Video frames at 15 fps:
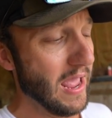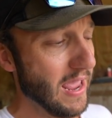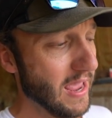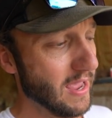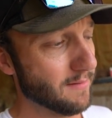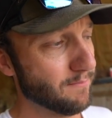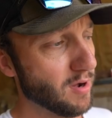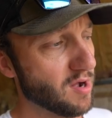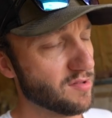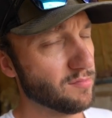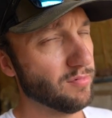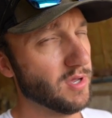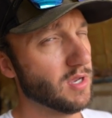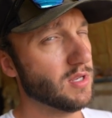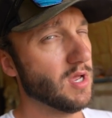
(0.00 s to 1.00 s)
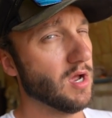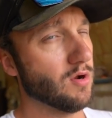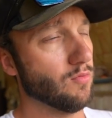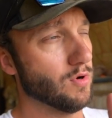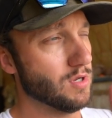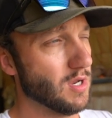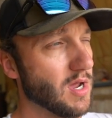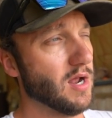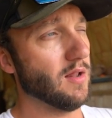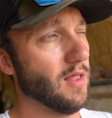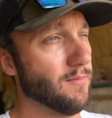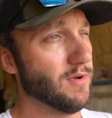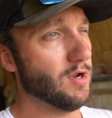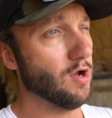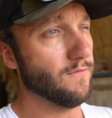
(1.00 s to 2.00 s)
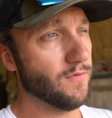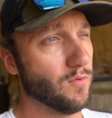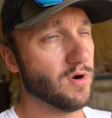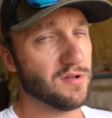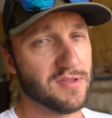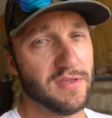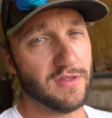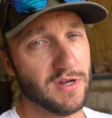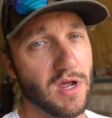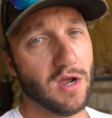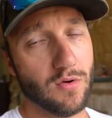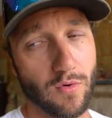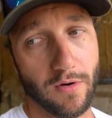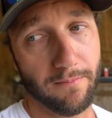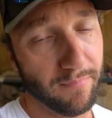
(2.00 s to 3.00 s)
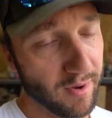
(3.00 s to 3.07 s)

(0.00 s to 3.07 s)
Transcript: and possibly a duck one. You gotta let me know if you wanna see the duck one.